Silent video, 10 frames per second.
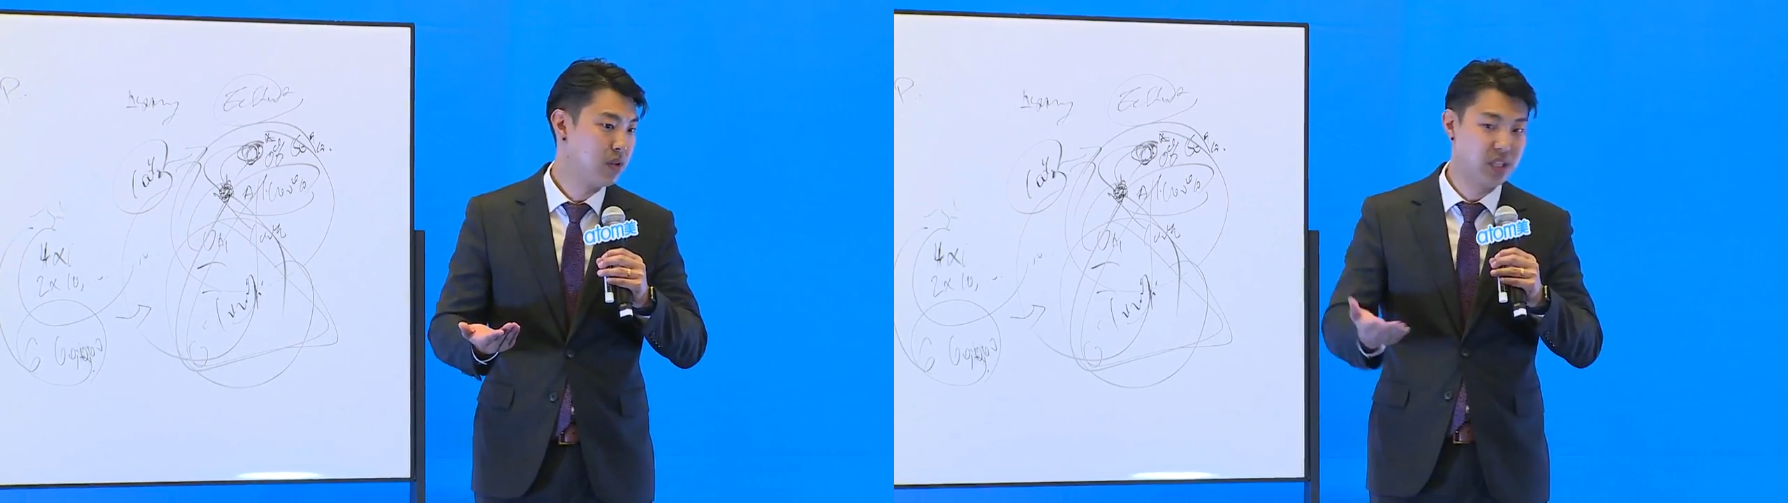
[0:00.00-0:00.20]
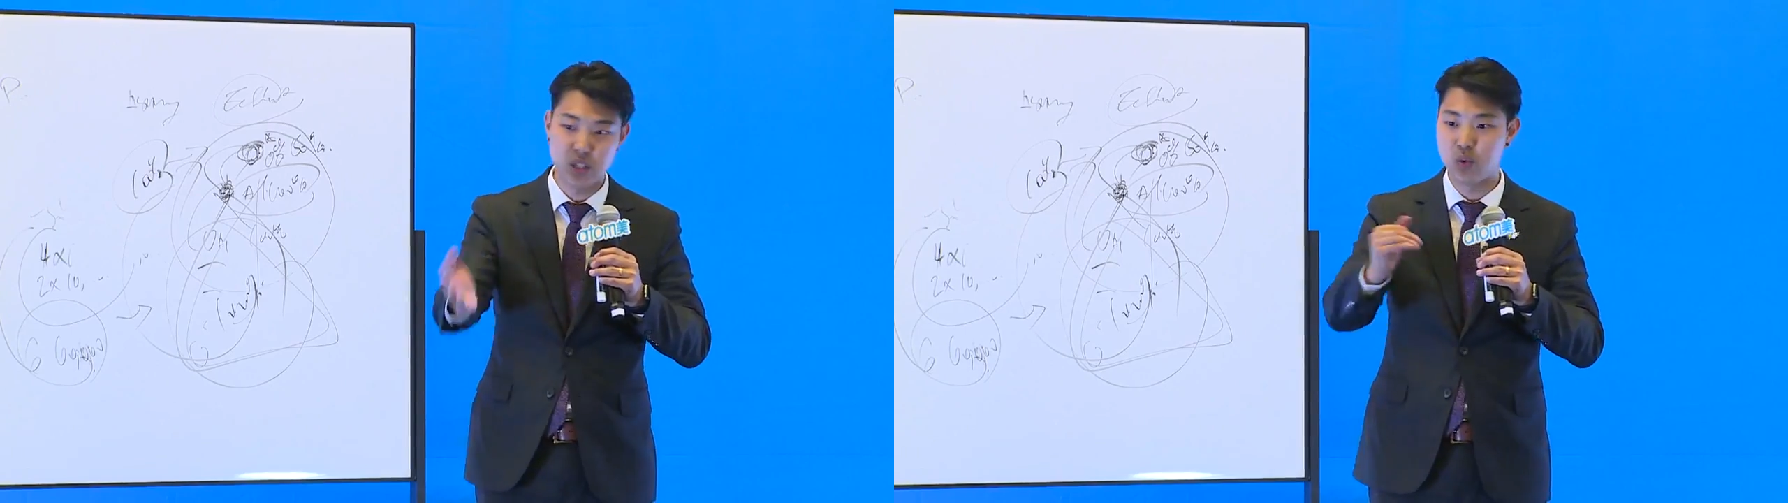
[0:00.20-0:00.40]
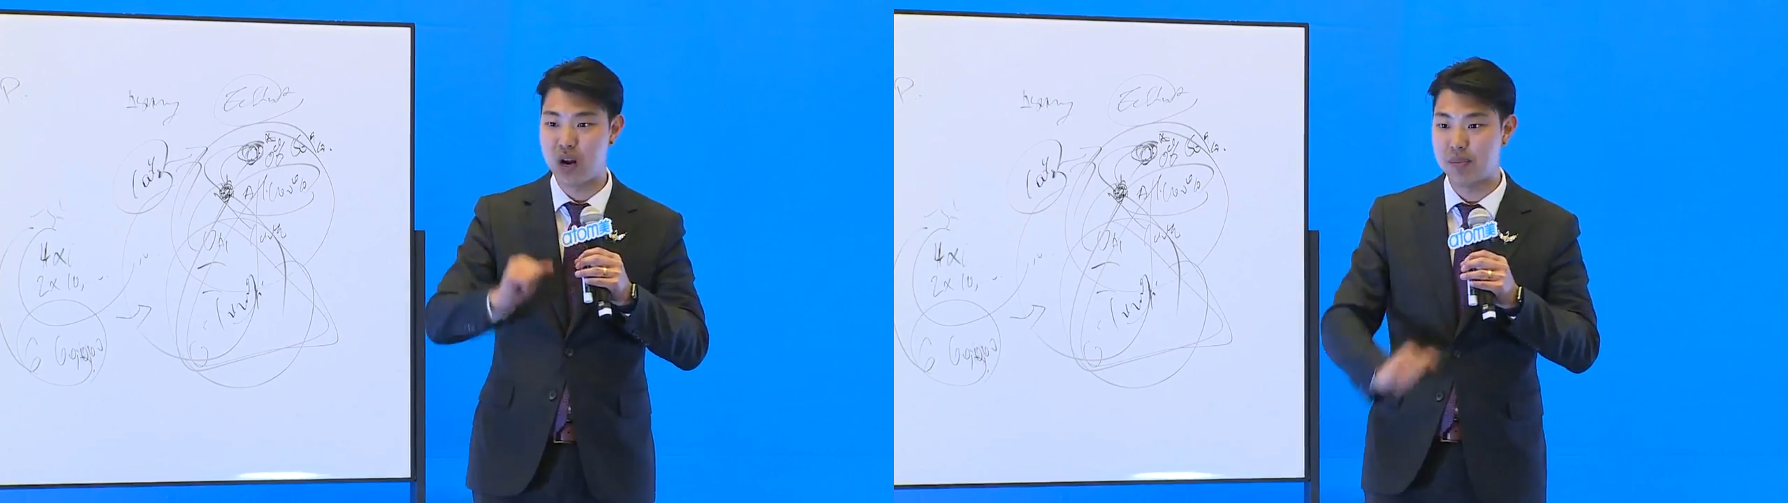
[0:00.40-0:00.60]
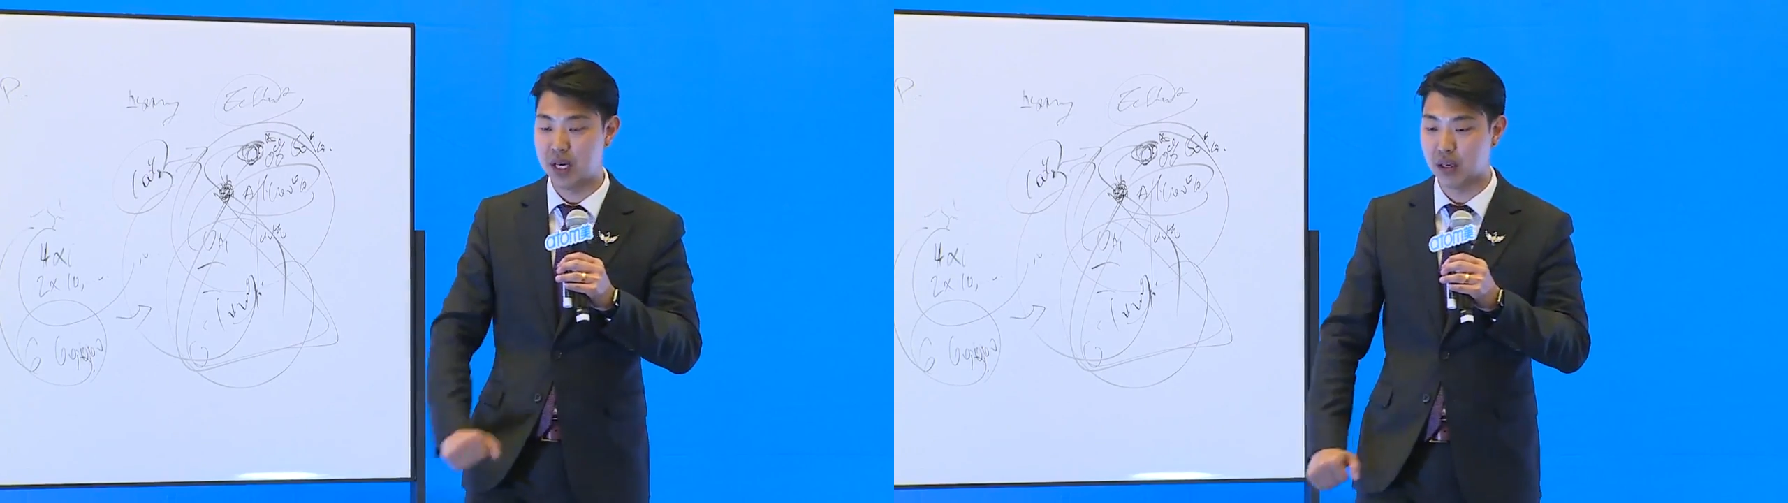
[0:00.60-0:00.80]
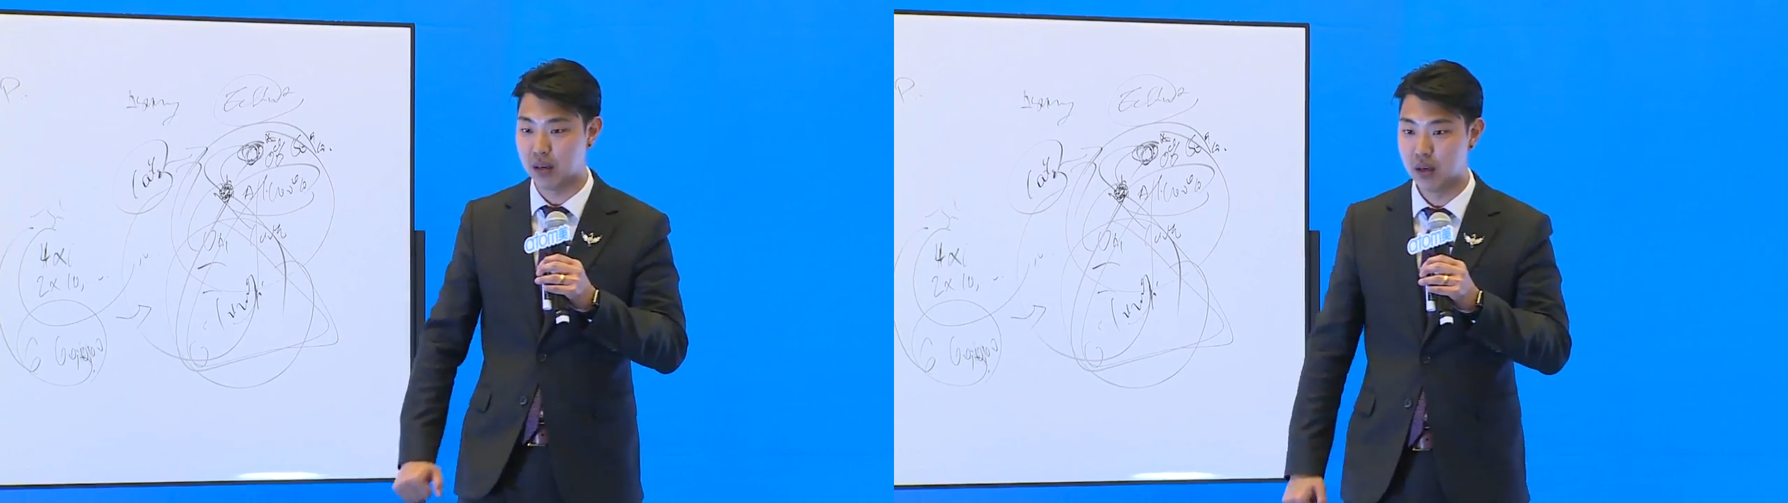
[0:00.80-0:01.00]
This is what I
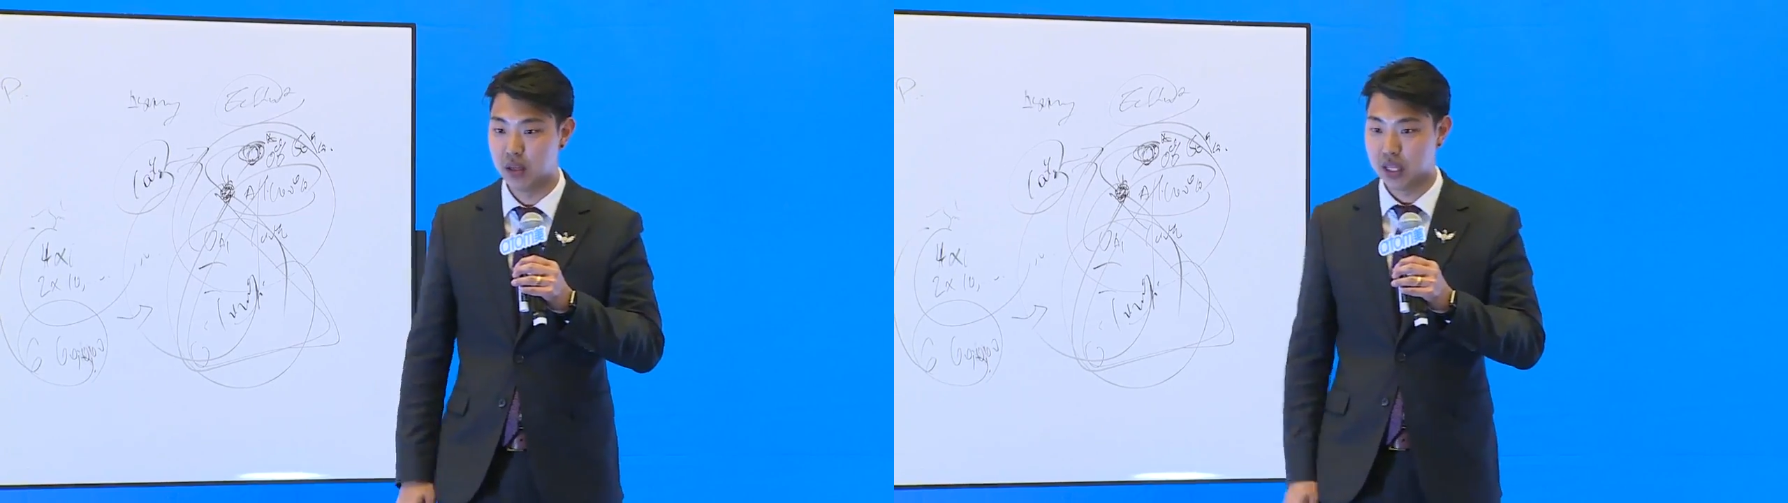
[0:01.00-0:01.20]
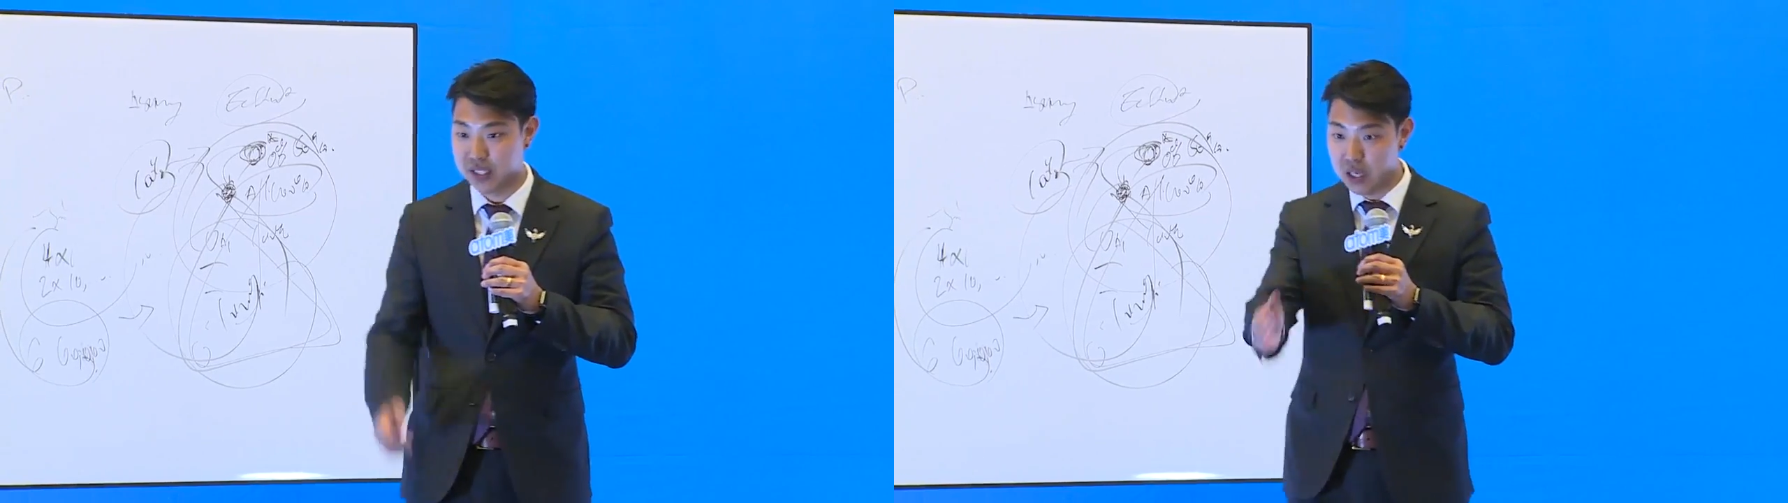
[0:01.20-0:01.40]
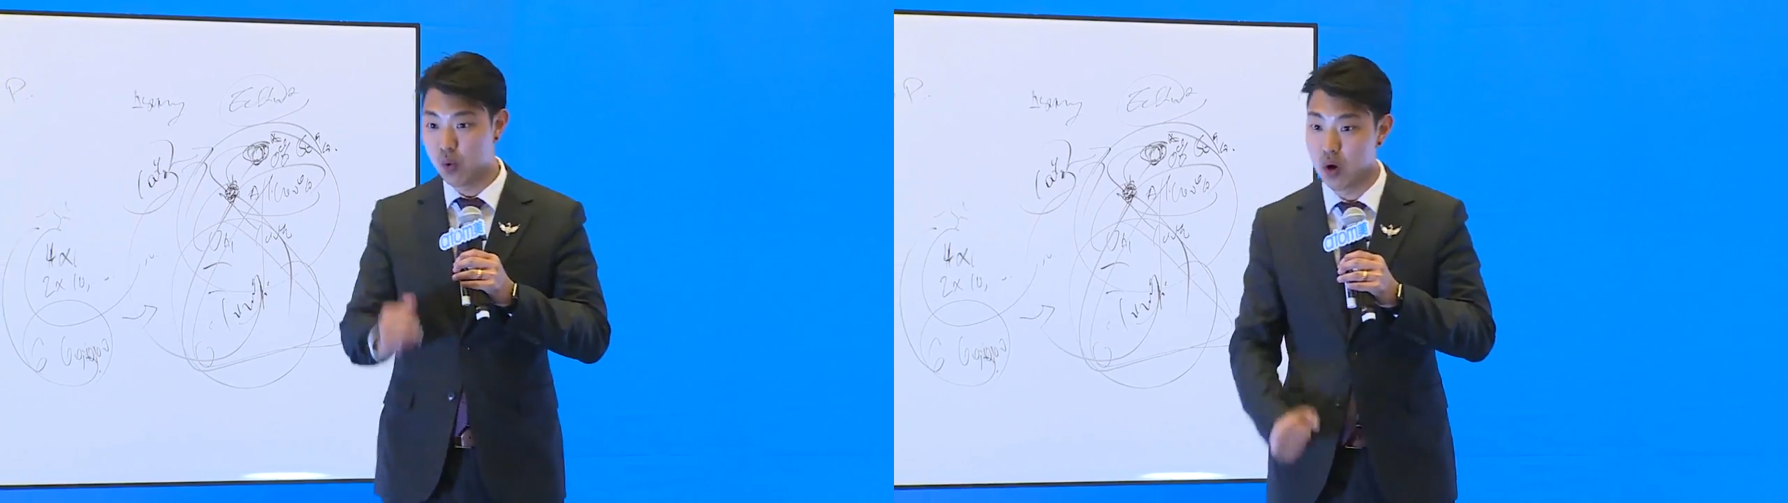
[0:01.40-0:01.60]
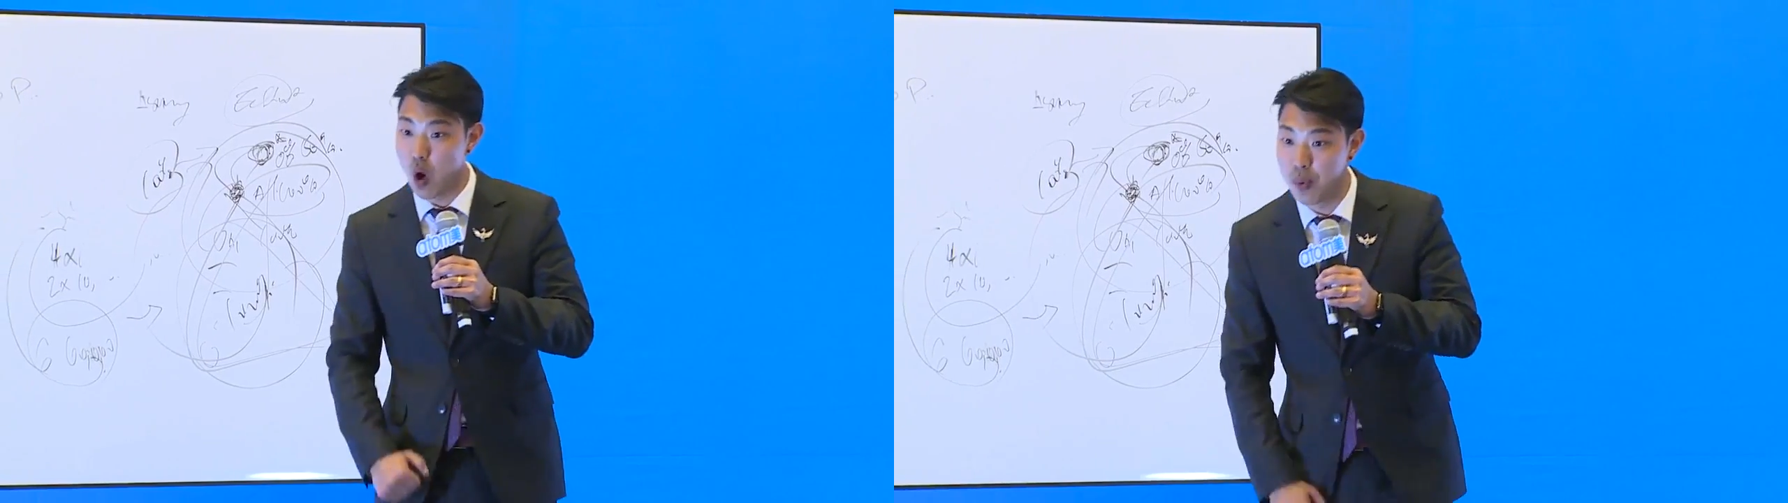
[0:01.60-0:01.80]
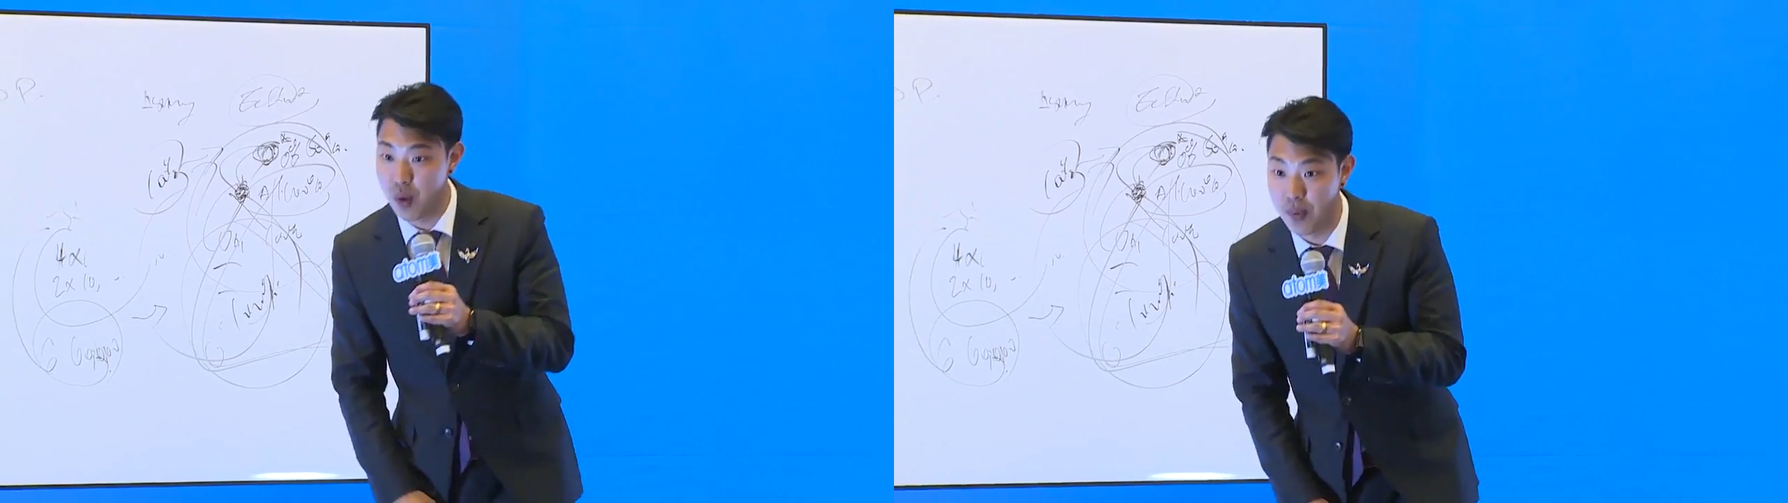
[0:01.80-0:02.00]
mean. Let's say you want to open